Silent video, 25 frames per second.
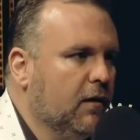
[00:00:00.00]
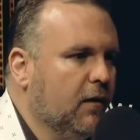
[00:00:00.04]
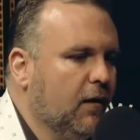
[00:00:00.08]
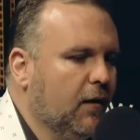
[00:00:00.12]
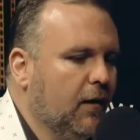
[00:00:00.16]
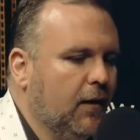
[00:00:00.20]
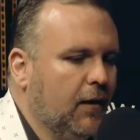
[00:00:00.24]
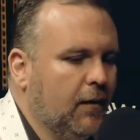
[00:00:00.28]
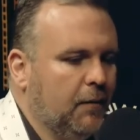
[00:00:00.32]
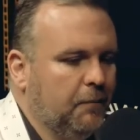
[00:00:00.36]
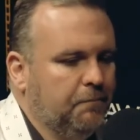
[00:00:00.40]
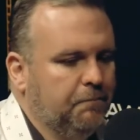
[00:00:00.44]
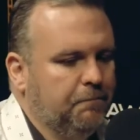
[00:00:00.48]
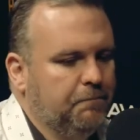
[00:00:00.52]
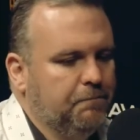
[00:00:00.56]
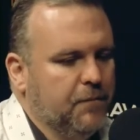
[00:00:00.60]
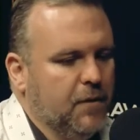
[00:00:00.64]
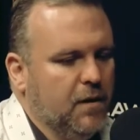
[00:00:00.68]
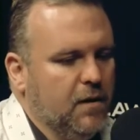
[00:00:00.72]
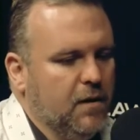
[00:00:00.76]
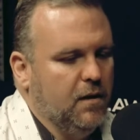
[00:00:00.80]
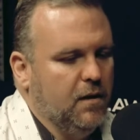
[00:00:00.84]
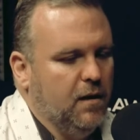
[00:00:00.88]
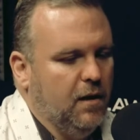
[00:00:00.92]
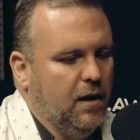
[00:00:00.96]
Um,
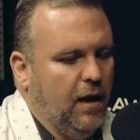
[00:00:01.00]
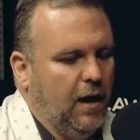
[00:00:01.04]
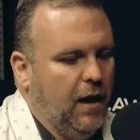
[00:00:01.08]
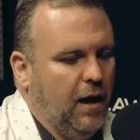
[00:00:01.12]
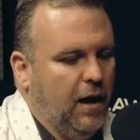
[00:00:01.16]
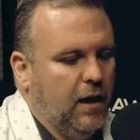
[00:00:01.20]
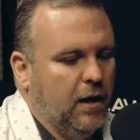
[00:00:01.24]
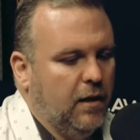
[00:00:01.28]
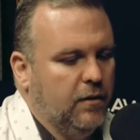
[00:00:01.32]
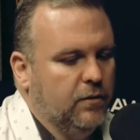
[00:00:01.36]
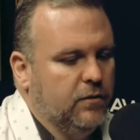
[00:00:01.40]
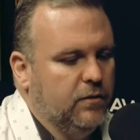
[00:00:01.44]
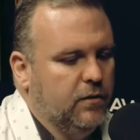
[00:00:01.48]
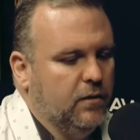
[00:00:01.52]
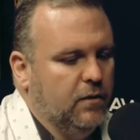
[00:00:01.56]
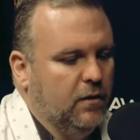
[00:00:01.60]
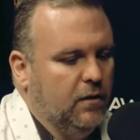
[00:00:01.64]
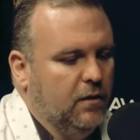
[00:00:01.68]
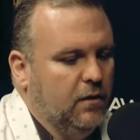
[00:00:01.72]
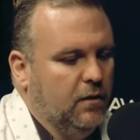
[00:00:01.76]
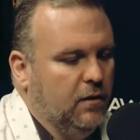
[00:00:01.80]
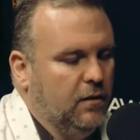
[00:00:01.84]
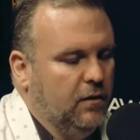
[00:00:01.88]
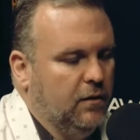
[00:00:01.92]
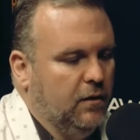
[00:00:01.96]
and
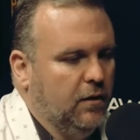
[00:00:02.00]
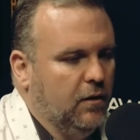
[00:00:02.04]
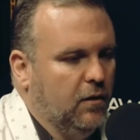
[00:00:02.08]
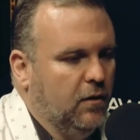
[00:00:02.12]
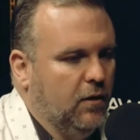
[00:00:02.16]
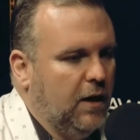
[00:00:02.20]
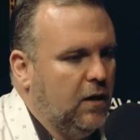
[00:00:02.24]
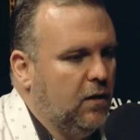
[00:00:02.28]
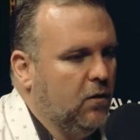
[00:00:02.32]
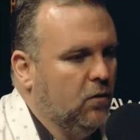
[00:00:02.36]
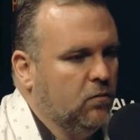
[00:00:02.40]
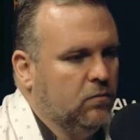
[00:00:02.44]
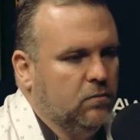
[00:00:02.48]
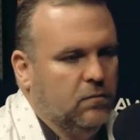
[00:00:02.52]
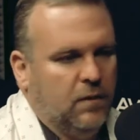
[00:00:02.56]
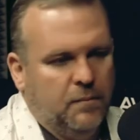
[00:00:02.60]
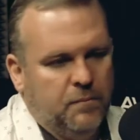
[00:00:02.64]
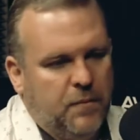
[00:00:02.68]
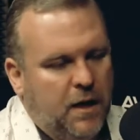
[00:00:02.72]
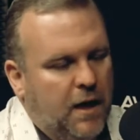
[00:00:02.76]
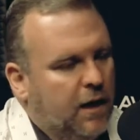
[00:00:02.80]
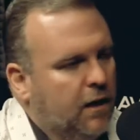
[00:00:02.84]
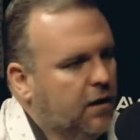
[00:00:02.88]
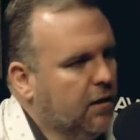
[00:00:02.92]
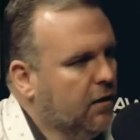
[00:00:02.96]
you know, I don't. I'm
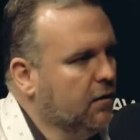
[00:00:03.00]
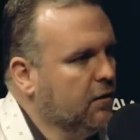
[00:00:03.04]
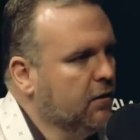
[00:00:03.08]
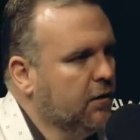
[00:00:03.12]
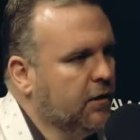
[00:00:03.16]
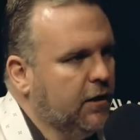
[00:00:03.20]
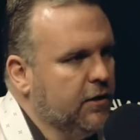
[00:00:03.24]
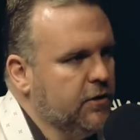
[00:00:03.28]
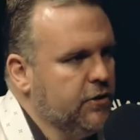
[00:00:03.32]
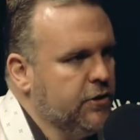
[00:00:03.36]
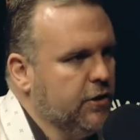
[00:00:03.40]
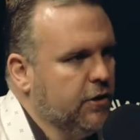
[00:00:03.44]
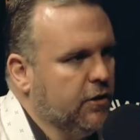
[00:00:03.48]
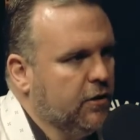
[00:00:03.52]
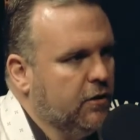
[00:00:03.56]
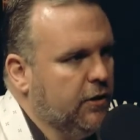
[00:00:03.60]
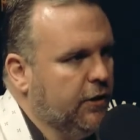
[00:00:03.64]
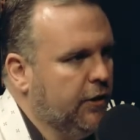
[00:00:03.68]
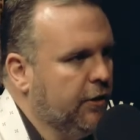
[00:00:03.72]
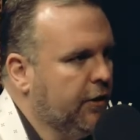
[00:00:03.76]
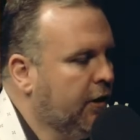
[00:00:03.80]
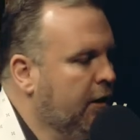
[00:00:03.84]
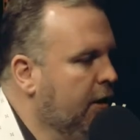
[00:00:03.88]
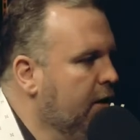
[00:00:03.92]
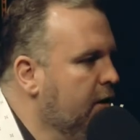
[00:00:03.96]
not going to look at your
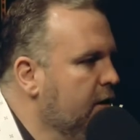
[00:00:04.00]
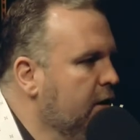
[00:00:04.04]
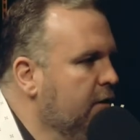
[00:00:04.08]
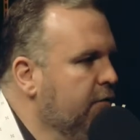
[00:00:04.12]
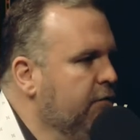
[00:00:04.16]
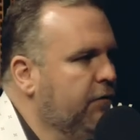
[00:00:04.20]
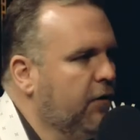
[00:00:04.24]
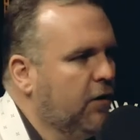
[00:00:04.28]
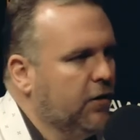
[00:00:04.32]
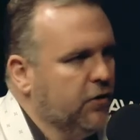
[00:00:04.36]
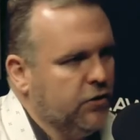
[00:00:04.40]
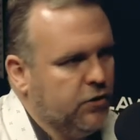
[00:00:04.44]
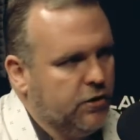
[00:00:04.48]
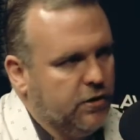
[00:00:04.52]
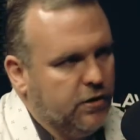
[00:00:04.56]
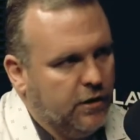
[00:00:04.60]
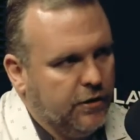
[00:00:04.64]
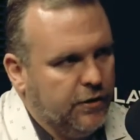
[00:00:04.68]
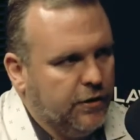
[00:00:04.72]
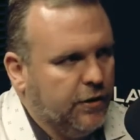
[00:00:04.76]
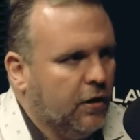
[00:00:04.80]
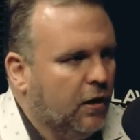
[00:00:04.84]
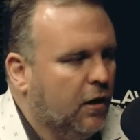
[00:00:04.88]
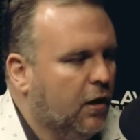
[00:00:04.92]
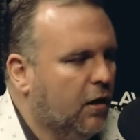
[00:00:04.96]
your kidney function
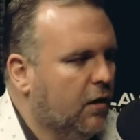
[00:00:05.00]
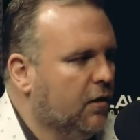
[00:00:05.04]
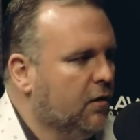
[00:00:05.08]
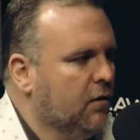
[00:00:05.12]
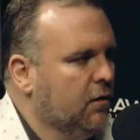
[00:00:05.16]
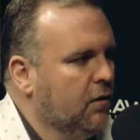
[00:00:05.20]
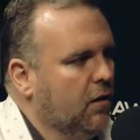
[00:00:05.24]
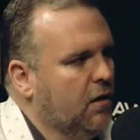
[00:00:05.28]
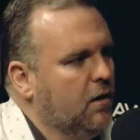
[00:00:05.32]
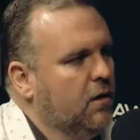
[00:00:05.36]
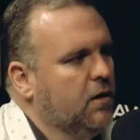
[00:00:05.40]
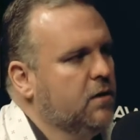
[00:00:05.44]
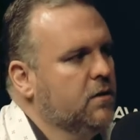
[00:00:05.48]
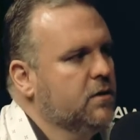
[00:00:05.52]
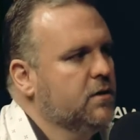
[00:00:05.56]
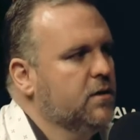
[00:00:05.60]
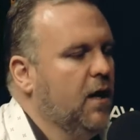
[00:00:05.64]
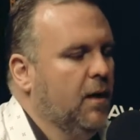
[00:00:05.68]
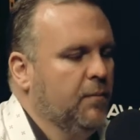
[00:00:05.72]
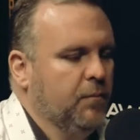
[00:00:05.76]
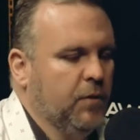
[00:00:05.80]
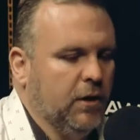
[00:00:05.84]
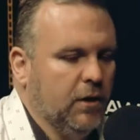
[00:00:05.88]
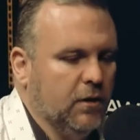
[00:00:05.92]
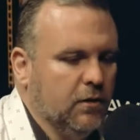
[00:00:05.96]
and your heart and lungs.
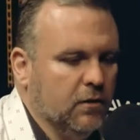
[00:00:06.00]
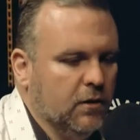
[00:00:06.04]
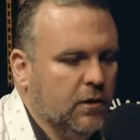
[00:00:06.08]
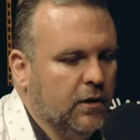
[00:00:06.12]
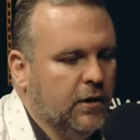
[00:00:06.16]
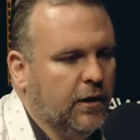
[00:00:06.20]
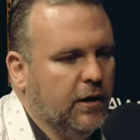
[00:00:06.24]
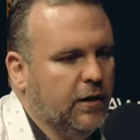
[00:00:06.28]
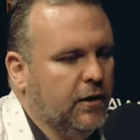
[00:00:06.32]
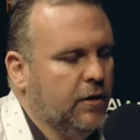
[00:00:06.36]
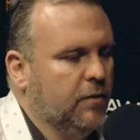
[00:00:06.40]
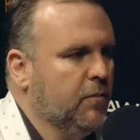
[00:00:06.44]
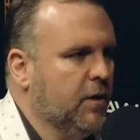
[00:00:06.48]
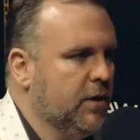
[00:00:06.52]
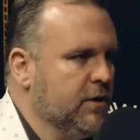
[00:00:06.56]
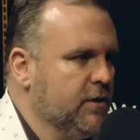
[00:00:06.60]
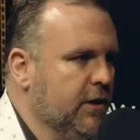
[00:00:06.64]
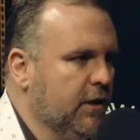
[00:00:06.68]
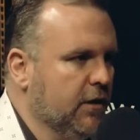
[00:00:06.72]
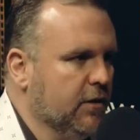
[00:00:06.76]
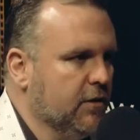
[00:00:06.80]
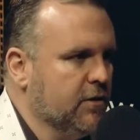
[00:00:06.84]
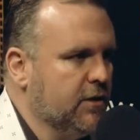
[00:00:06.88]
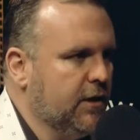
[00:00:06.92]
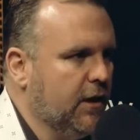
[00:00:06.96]
I'm going to look at your
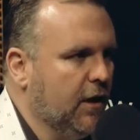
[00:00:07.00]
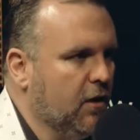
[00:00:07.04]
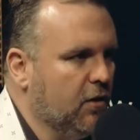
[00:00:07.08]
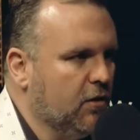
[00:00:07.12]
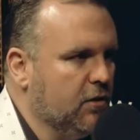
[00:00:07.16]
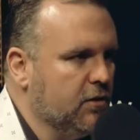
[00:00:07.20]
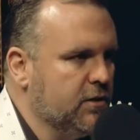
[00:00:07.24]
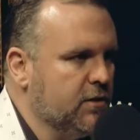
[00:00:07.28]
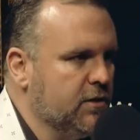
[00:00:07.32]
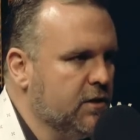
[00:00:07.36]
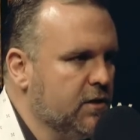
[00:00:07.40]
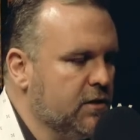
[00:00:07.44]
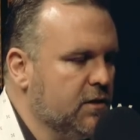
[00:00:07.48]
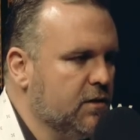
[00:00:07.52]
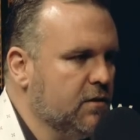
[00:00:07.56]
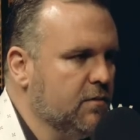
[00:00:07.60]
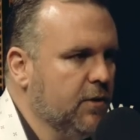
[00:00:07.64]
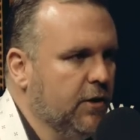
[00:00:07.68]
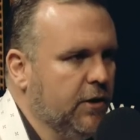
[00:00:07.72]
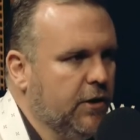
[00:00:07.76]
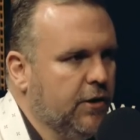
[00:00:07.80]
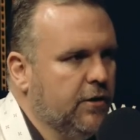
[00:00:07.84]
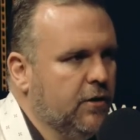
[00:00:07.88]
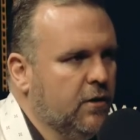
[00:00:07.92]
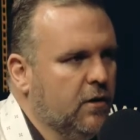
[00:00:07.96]
musculoskeletal system
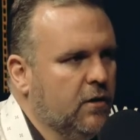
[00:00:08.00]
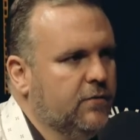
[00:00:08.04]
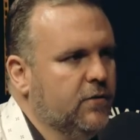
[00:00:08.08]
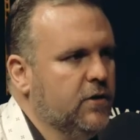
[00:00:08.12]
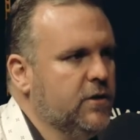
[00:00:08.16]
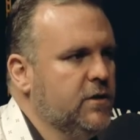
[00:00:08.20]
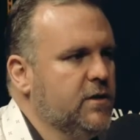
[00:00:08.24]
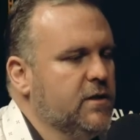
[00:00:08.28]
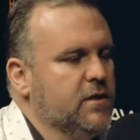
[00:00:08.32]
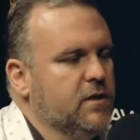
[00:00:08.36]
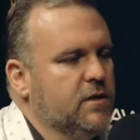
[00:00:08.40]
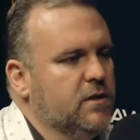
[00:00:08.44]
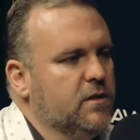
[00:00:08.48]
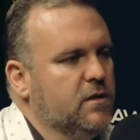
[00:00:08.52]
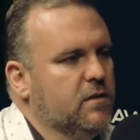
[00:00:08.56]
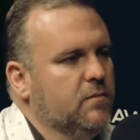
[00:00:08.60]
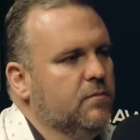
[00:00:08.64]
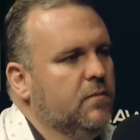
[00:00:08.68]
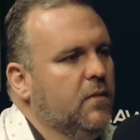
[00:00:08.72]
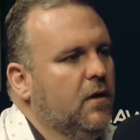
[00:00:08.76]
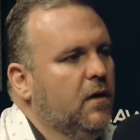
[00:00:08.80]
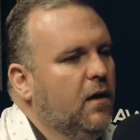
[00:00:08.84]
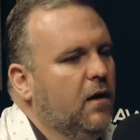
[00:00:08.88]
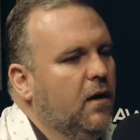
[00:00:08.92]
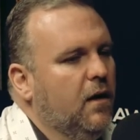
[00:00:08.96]
and your nervous
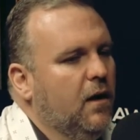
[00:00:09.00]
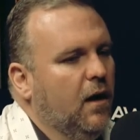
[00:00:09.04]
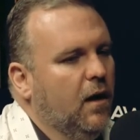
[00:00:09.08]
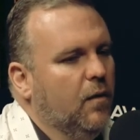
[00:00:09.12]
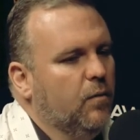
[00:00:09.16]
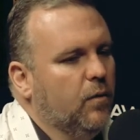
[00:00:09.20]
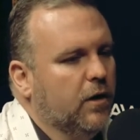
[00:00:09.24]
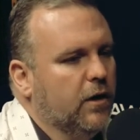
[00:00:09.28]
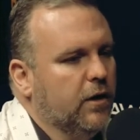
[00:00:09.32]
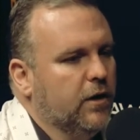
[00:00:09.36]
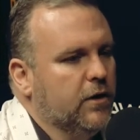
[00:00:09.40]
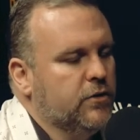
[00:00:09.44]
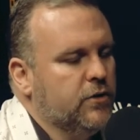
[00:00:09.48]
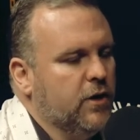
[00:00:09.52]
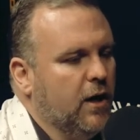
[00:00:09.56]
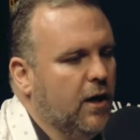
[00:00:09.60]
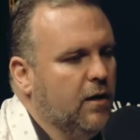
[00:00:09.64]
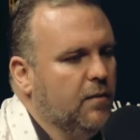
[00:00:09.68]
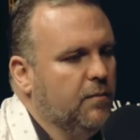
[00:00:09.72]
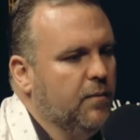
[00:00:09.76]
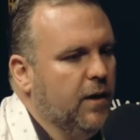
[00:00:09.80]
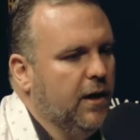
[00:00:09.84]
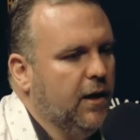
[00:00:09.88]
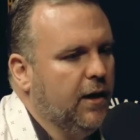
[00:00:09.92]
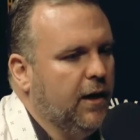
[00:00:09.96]
system, and we're going to try to
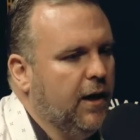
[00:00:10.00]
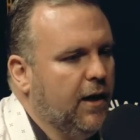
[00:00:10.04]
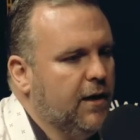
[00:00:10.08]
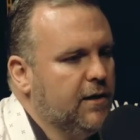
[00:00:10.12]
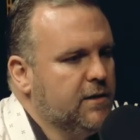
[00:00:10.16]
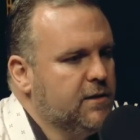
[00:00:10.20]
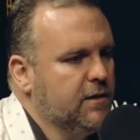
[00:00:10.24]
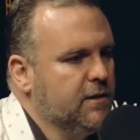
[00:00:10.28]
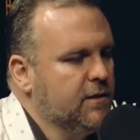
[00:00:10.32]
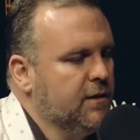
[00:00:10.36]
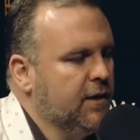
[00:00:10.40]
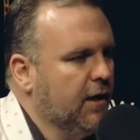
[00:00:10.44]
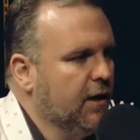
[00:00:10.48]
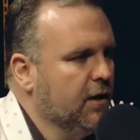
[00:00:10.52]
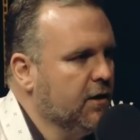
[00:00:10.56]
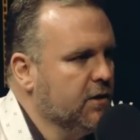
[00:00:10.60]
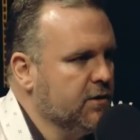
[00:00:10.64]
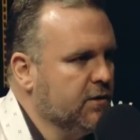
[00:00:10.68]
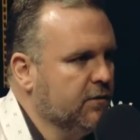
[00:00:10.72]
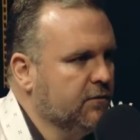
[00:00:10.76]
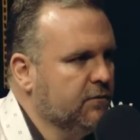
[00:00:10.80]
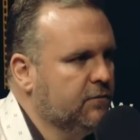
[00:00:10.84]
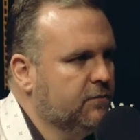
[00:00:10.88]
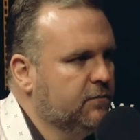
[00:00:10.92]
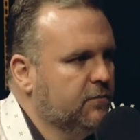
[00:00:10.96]
make heads and tails
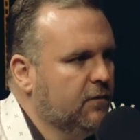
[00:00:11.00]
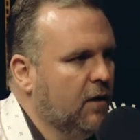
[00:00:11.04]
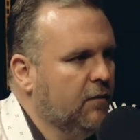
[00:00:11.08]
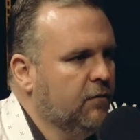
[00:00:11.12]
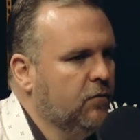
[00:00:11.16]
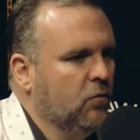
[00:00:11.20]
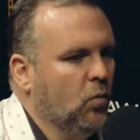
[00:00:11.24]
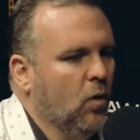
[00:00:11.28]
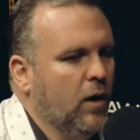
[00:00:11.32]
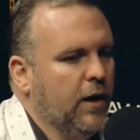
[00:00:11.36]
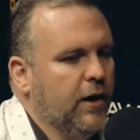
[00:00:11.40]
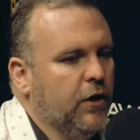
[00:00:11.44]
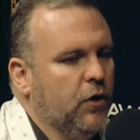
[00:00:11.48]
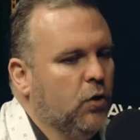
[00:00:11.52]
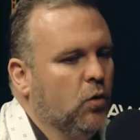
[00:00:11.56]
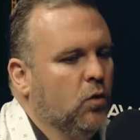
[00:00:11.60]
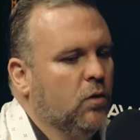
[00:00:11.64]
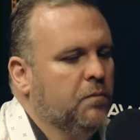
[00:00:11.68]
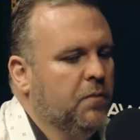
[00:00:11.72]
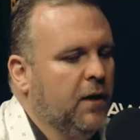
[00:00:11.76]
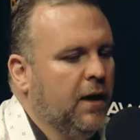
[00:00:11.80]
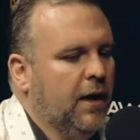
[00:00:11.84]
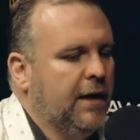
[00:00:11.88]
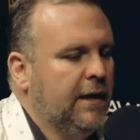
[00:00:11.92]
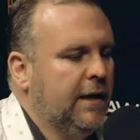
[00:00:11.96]
of of what your
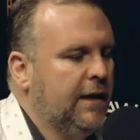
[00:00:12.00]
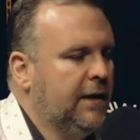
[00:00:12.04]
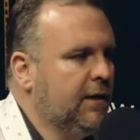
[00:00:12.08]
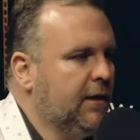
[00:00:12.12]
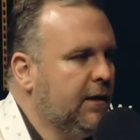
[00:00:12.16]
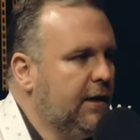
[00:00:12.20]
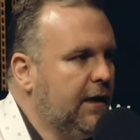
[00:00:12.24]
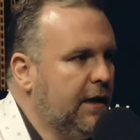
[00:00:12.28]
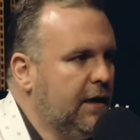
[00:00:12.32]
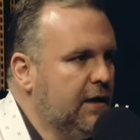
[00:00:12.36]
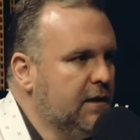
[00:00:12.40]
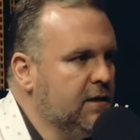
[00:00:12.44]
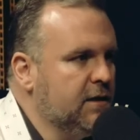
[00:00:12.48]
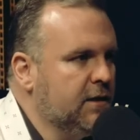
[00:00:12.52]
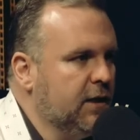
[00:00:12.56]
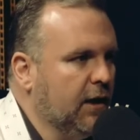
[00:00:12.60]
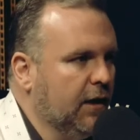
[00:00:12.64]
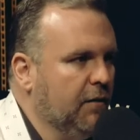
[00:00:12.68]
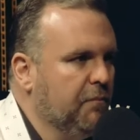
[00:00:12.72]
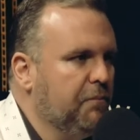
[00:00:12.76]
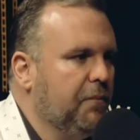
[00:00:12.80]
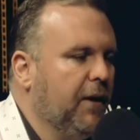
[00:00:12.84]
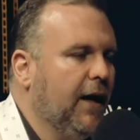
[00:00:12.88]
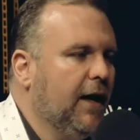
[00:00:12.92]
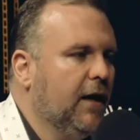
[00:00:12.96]
body needs to
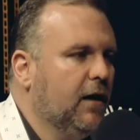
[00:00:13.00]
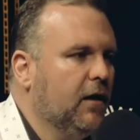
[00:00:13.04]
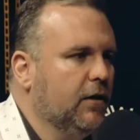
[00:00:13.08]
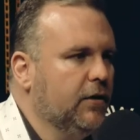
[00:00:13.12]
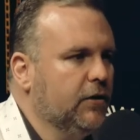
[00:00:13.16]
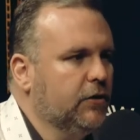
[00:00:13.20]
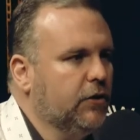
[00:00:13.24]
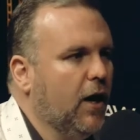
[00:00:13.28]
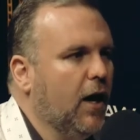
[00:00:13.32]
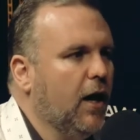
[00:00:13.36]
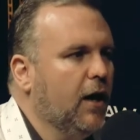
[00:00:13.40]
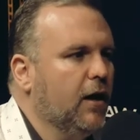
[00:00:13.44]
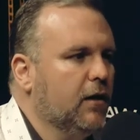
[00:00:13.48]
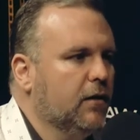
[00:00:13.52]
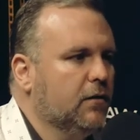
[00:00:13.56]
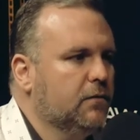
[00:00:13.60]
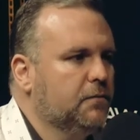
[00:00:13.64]
get back on track.